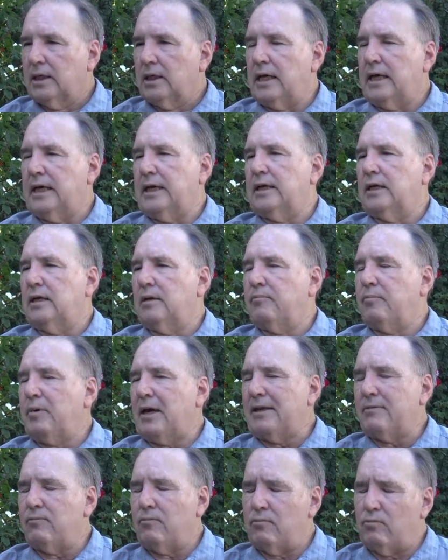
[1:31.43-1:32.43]
And
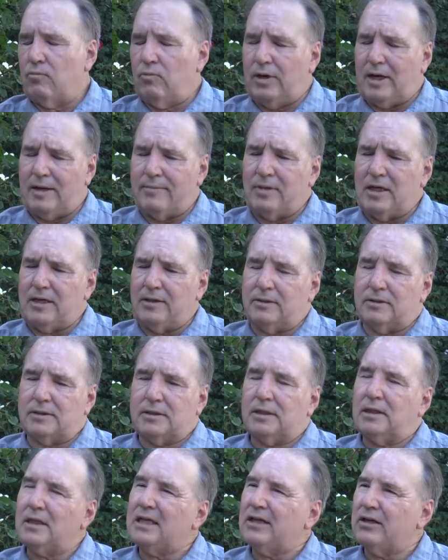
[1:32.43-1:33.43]
by what I mean is
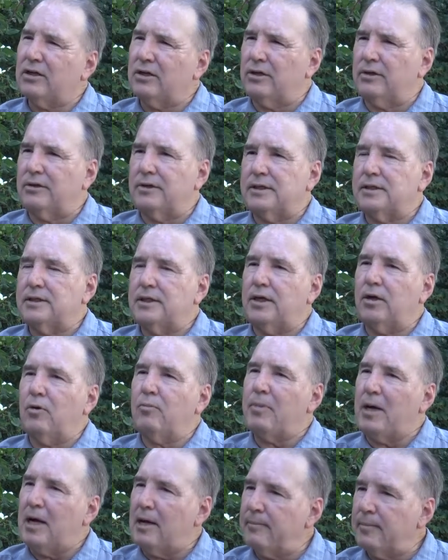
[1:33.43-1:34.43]
clearer is that
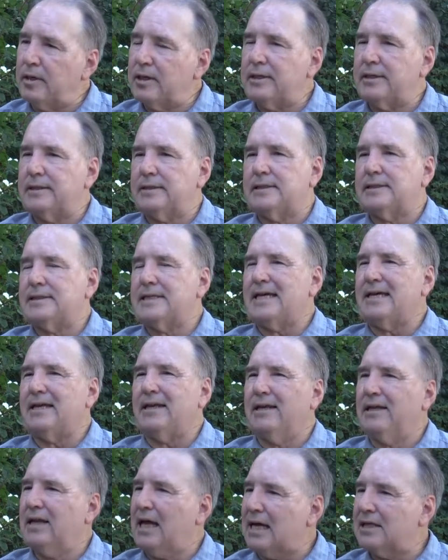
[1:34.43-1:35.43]
Obama has
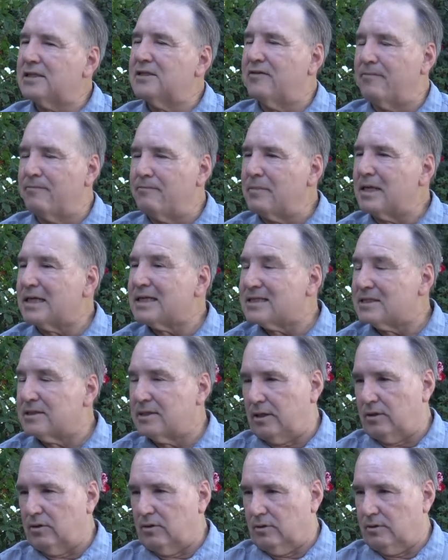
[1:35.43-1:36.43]
sent lots of mixed
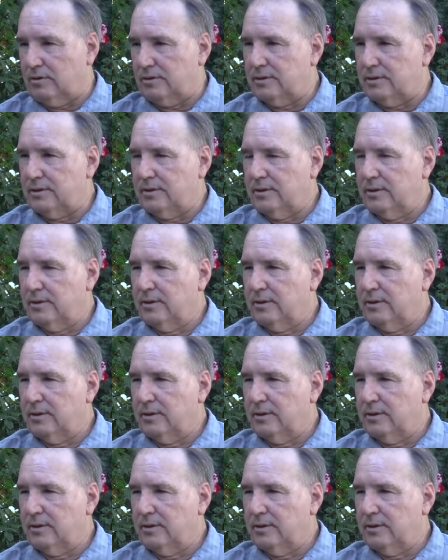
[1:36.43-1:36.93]
signals.